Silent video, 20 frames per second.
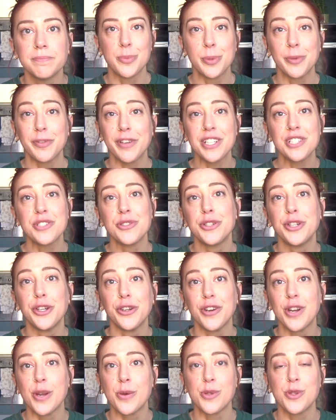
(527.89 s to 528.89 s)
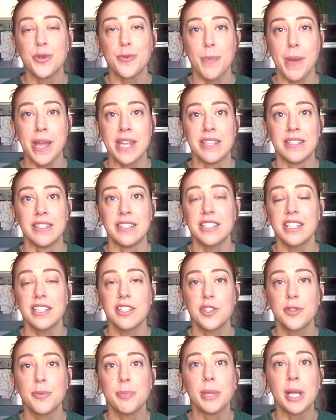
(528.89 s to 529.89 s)
His professional career was spent
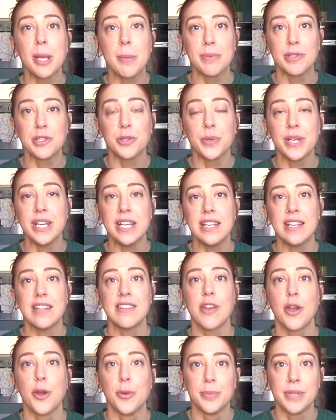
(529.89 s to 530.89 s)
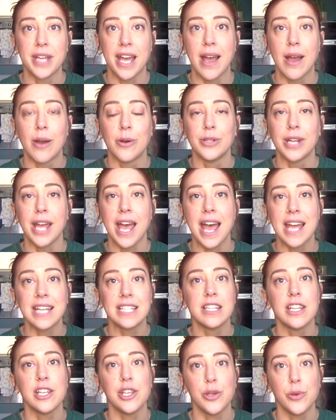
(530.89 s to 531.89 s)
split between his hometown
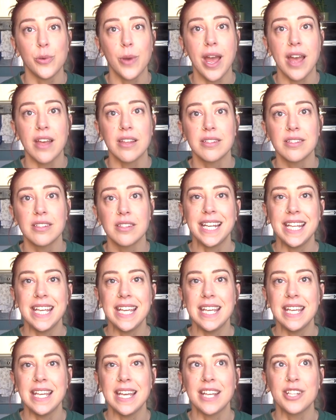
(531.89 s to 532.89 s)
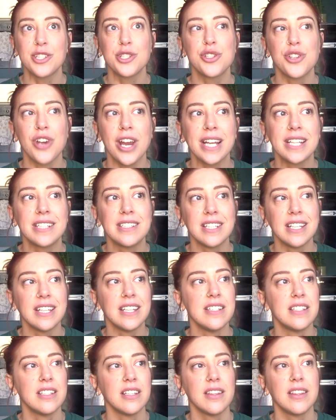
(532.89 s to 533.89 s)
and the US, and he
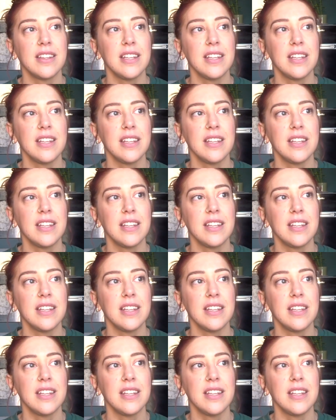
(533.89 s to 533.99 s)
extracted